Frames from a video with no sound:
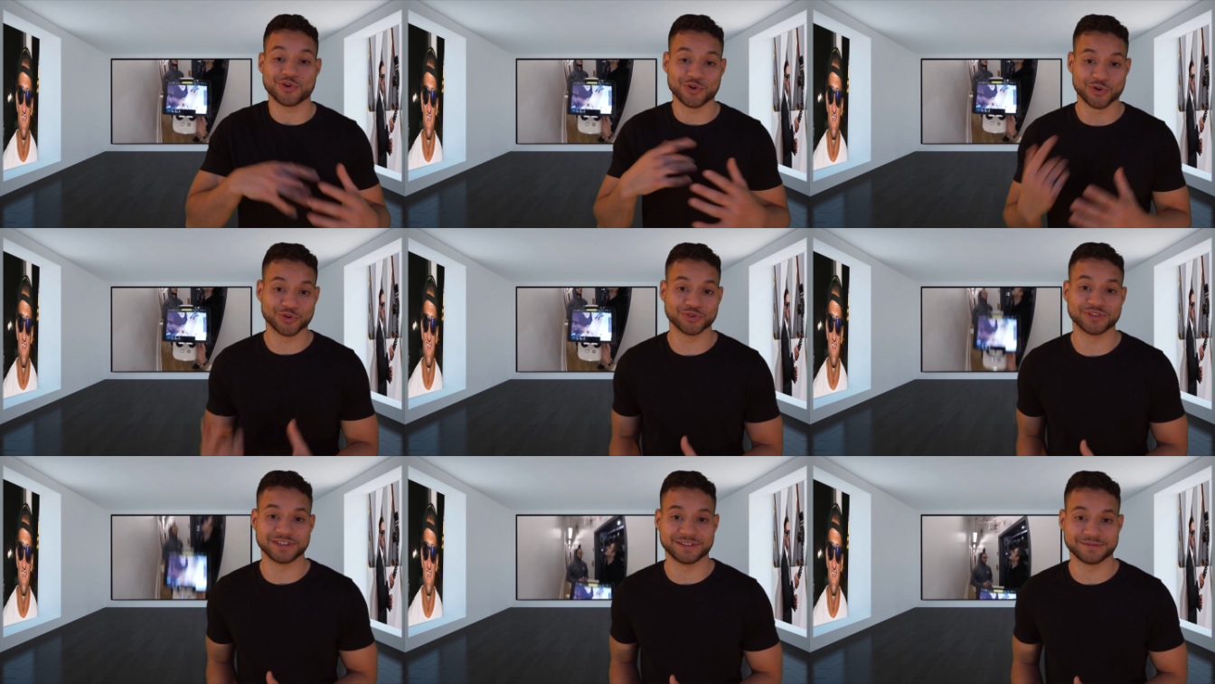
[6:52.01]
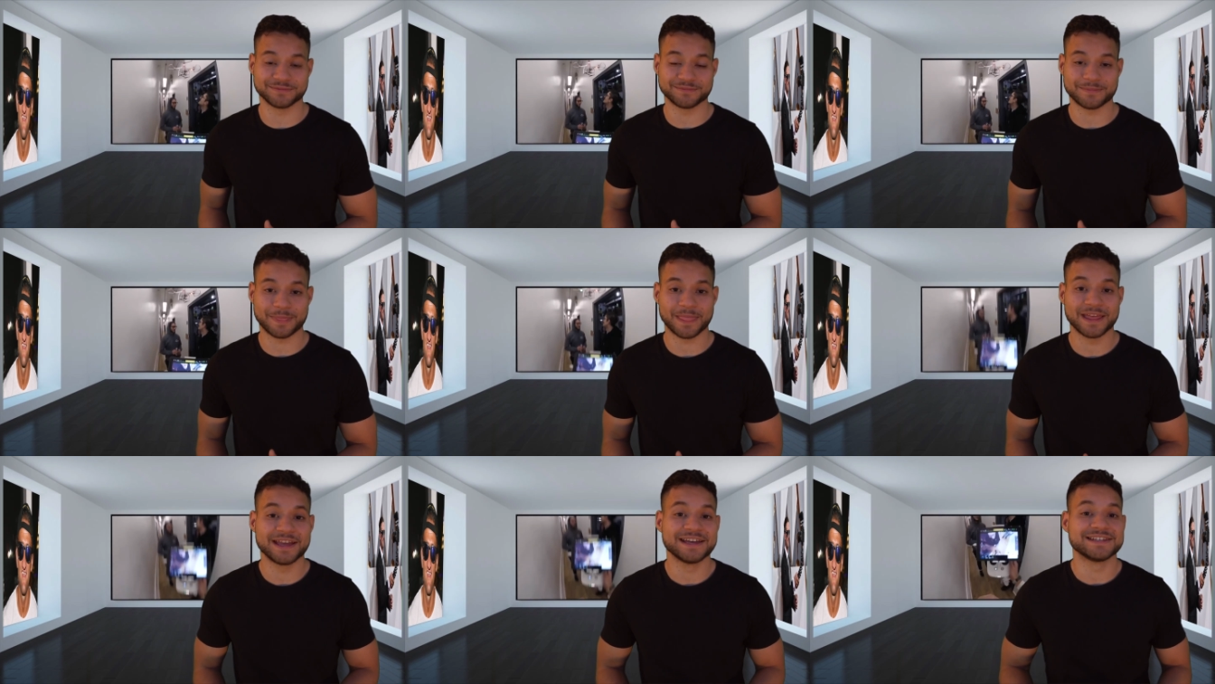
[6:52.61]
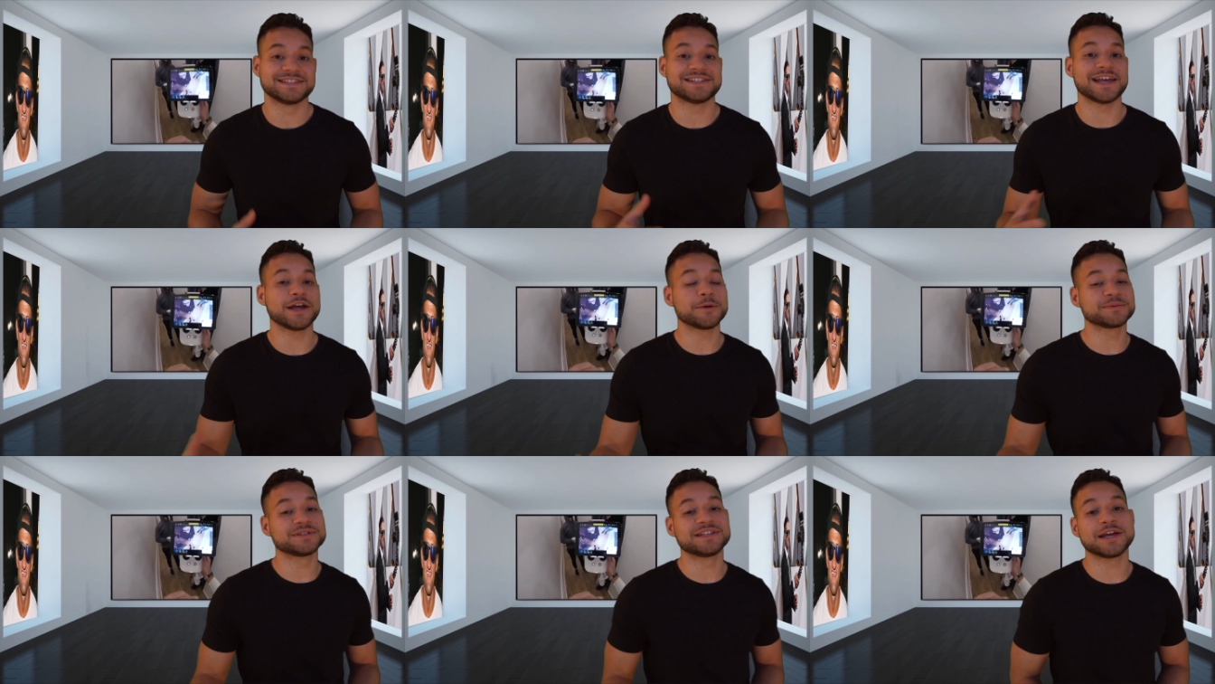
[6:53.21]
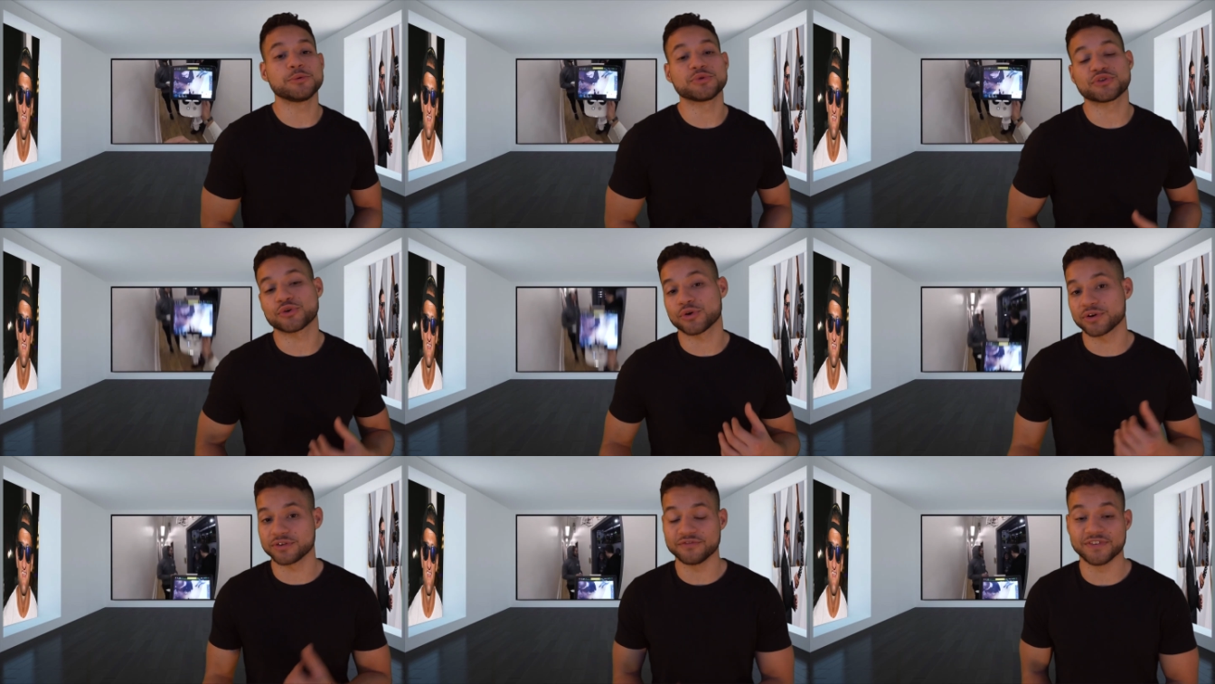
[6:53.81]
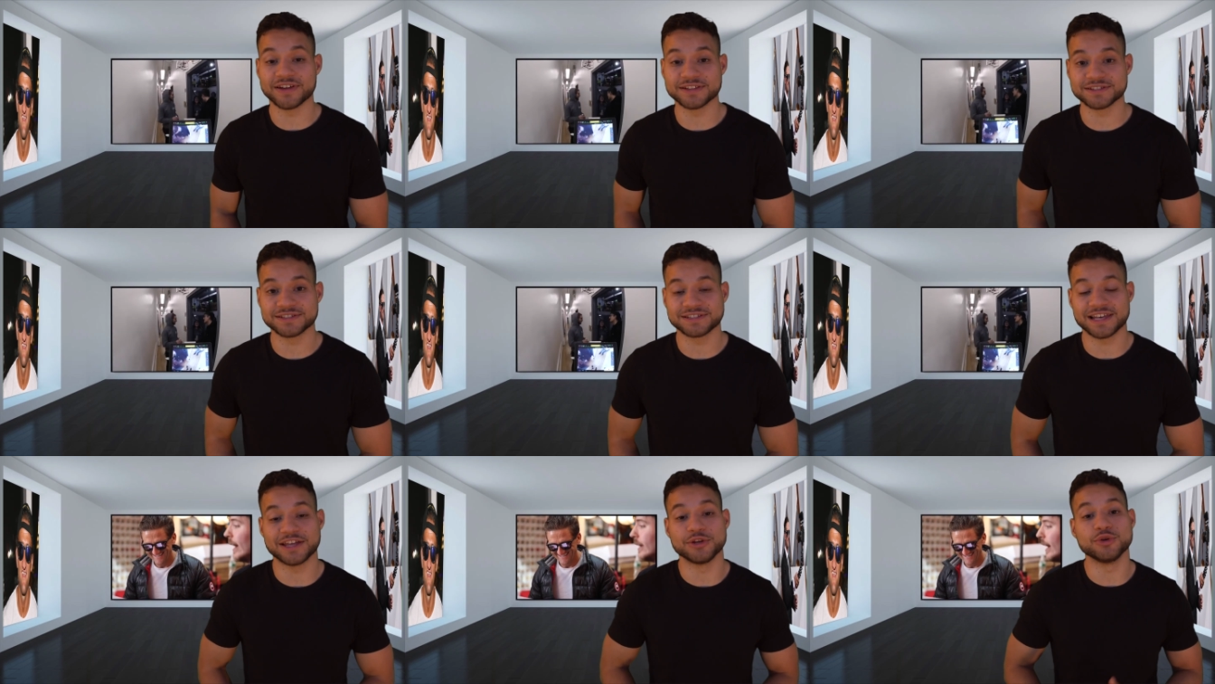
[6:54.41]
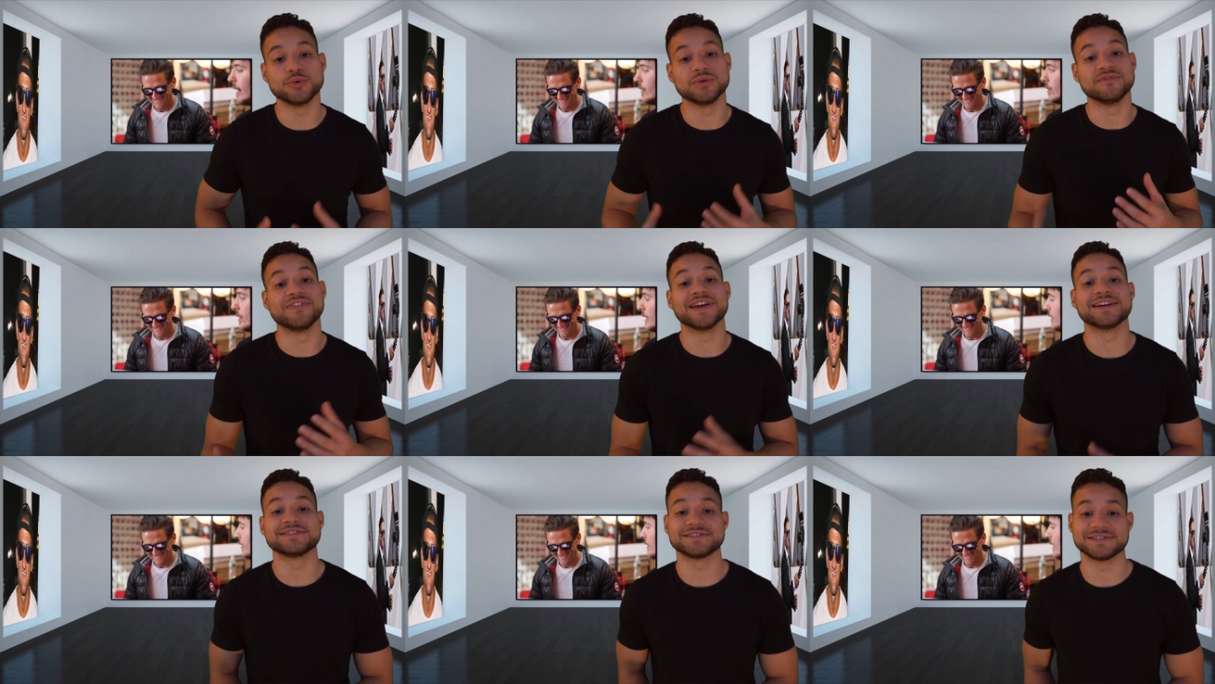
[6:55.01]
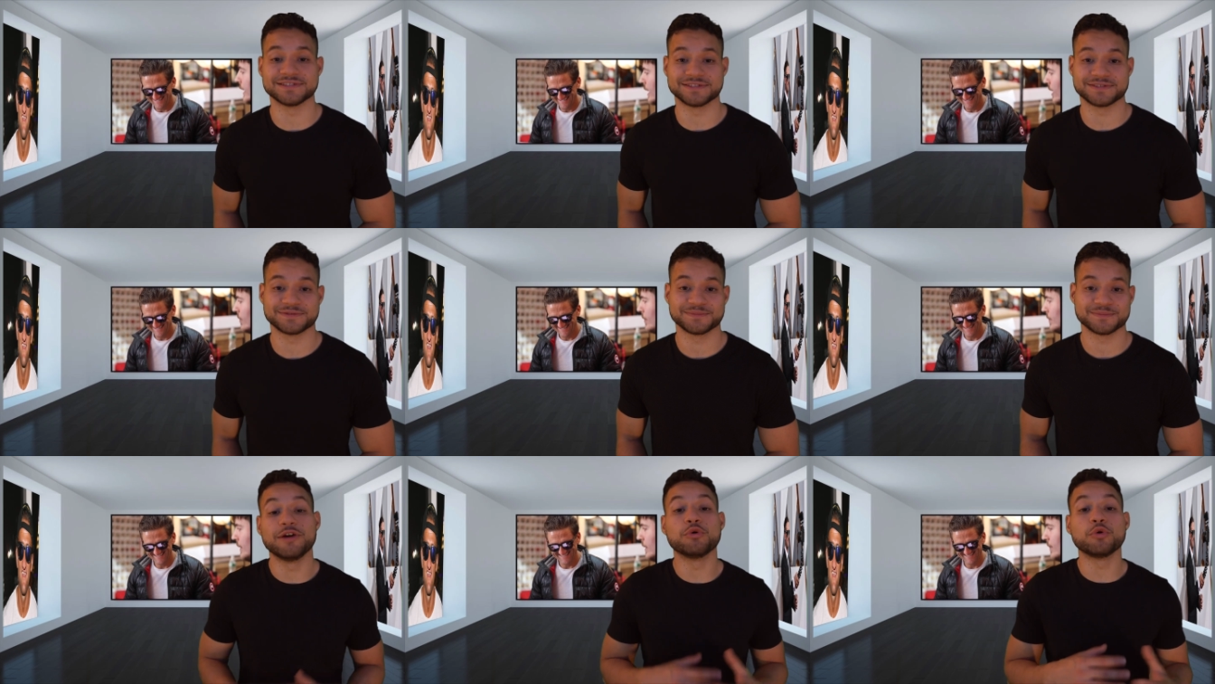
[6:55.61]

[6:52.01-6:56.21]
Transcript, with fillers: early. Stay up to date with current events and new advances. It